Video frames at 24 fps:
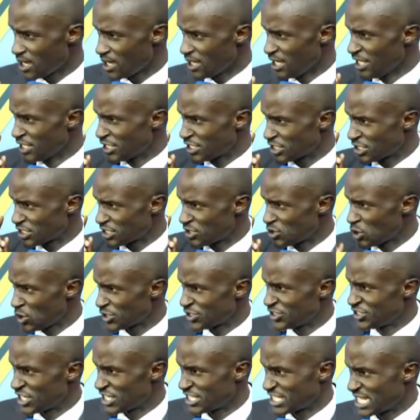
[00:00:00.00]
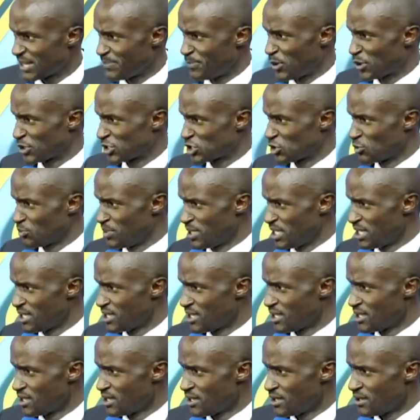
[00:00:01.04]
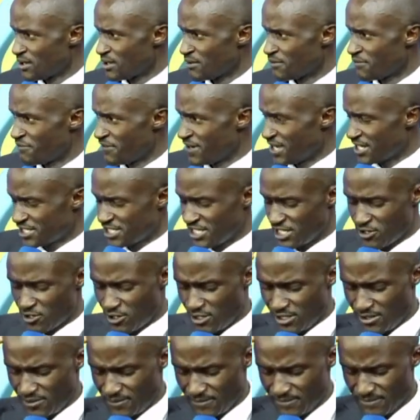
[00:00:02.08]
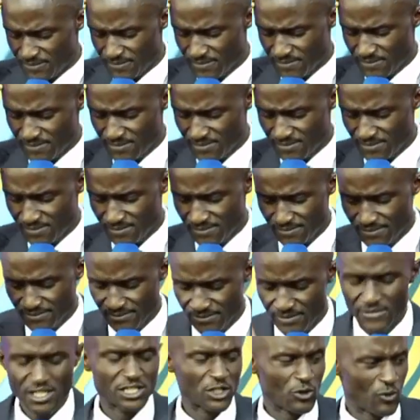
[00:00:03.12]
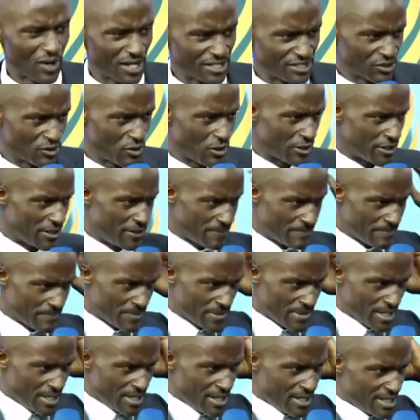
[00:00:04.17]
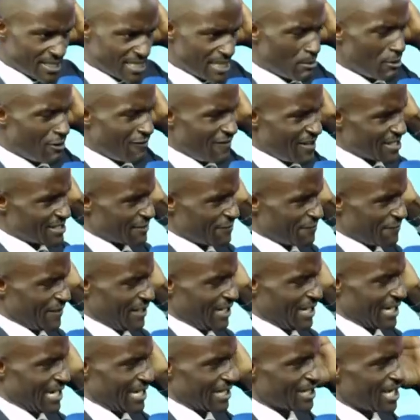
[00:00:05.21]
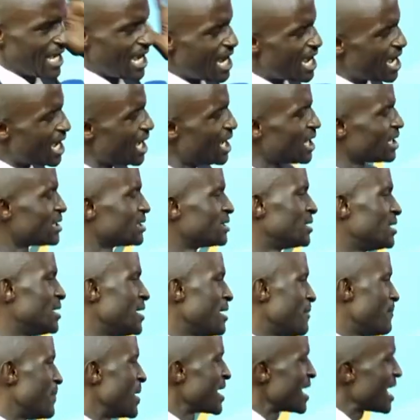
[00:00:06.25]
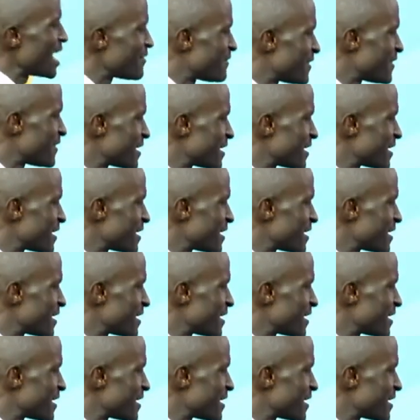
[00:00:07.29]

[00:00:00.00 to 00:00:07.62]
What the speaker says: it's not just supposed to be vertical towards God. Some of us are feeling like, but I have a